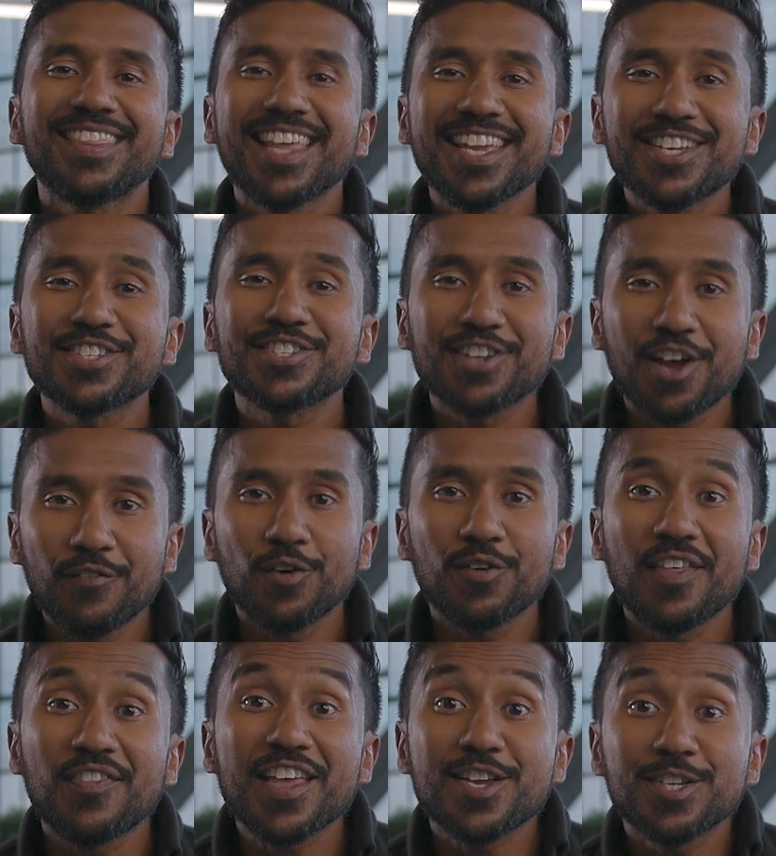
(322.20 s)
they
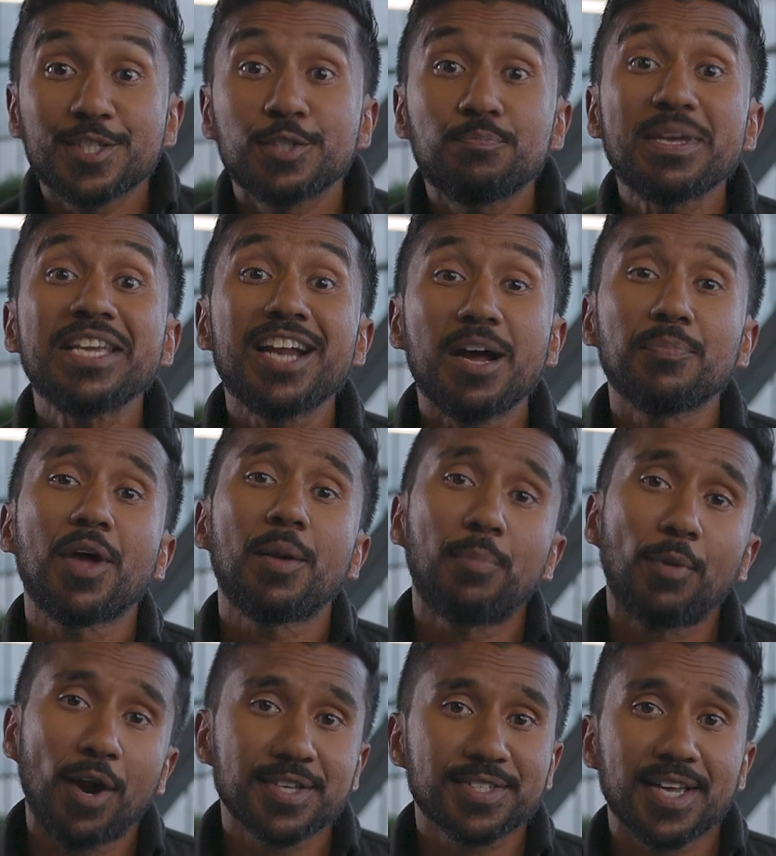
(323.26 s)
discovered that they could speed up that
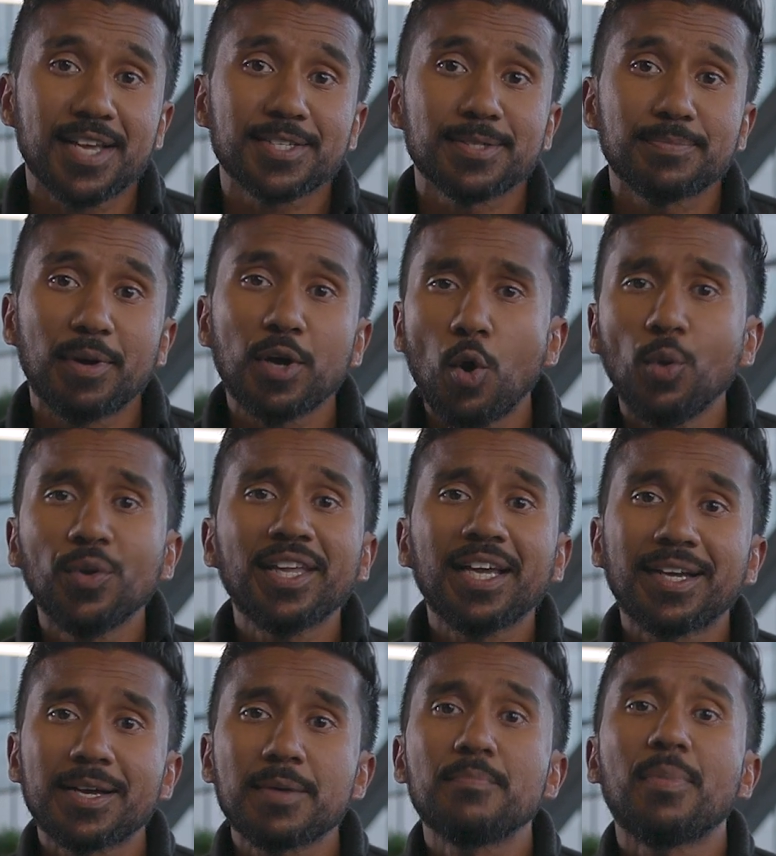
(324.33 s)
process by holding
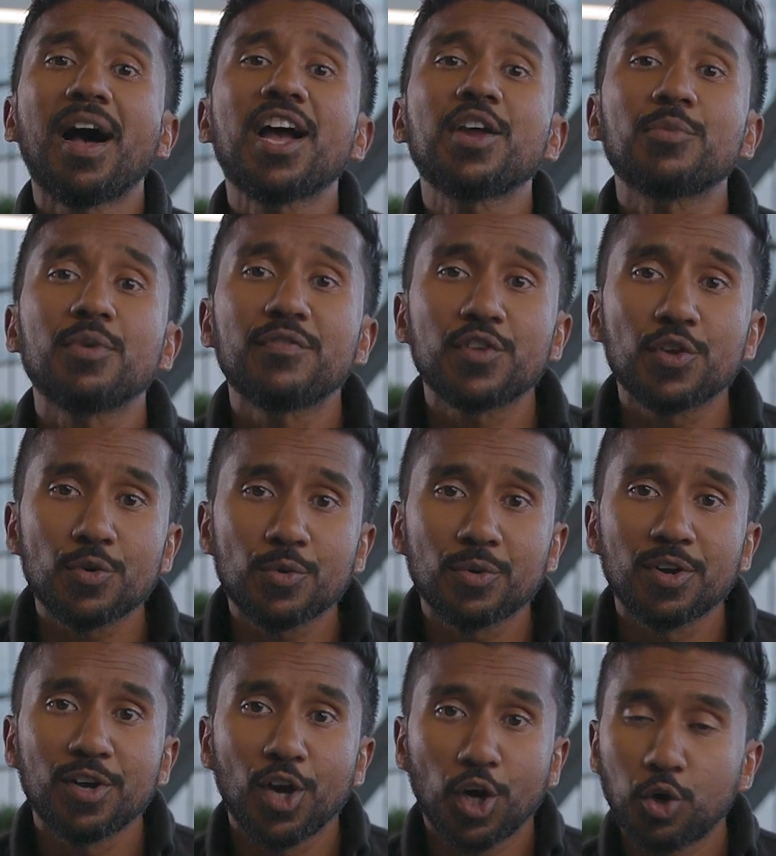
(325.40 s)
a combined review
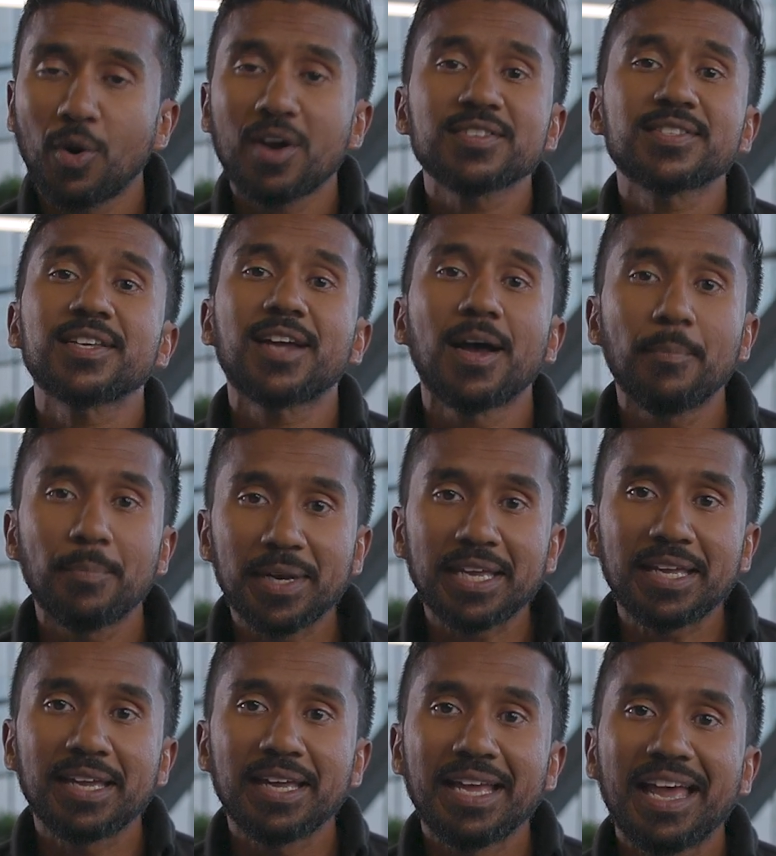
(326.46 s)
across the
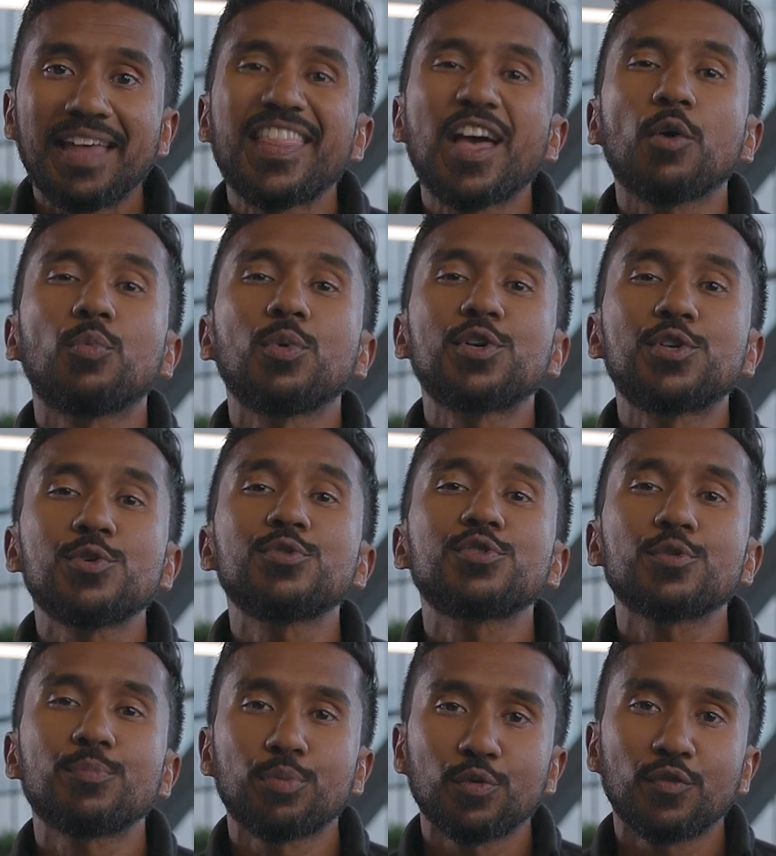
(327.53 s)
company, and that would
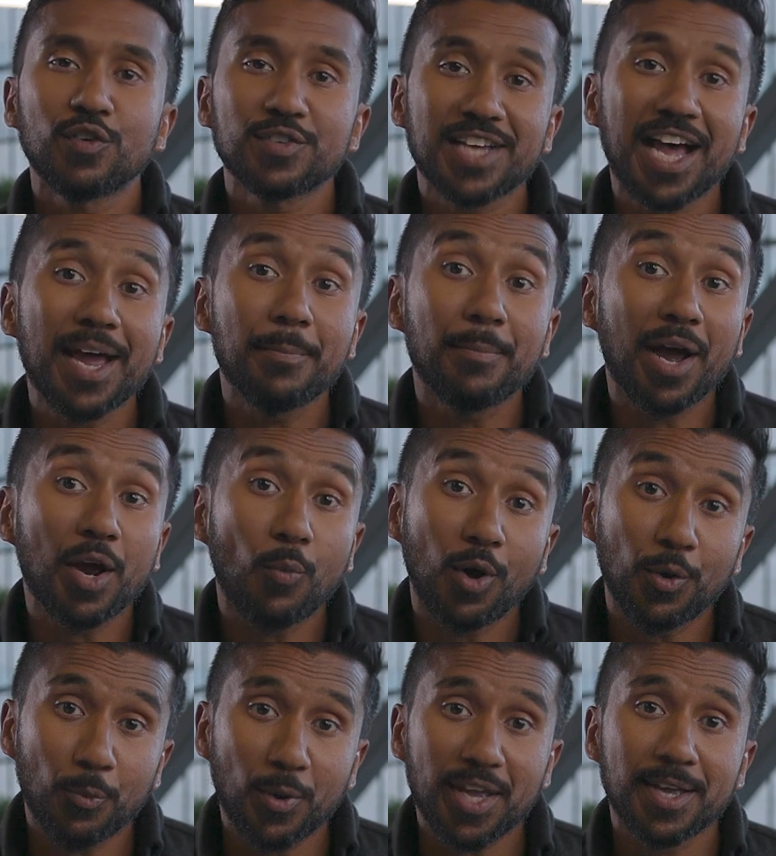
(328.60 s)
reduce approval time by
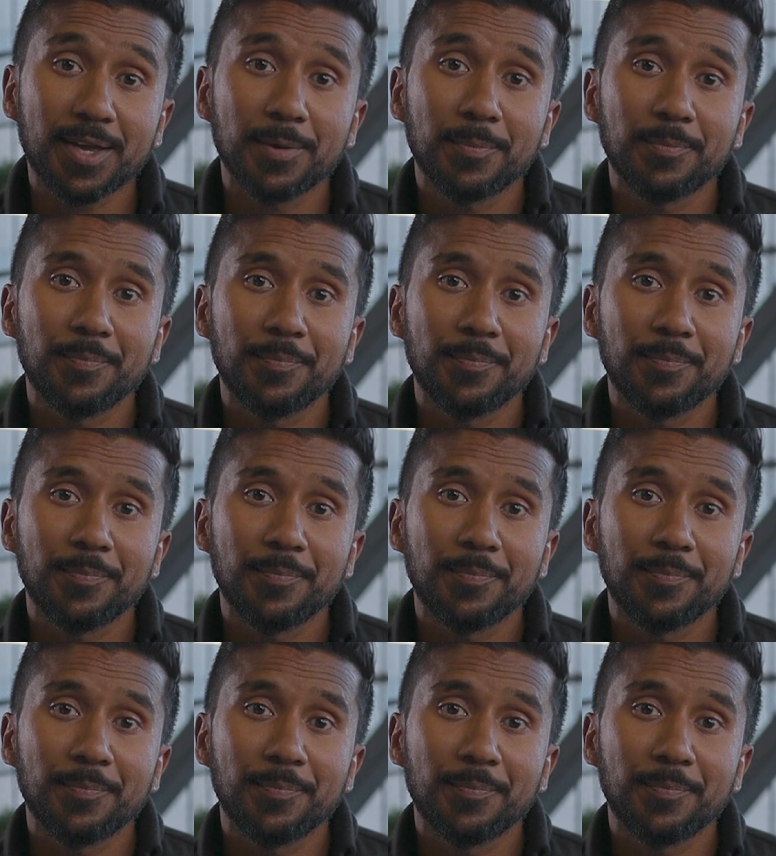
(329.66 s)
1 week.